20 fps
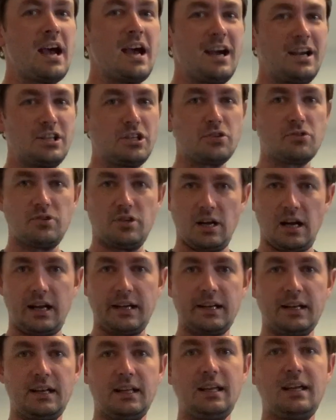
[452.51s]
you're not
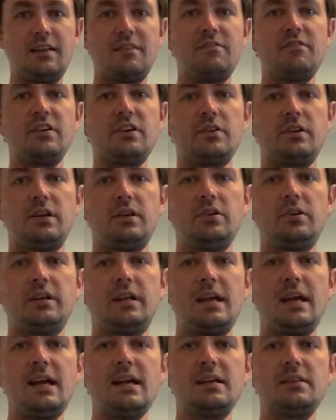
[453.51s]
going to get very good
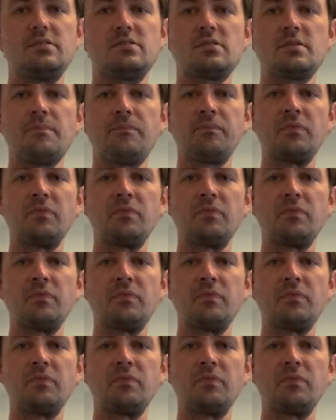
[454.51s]
hits.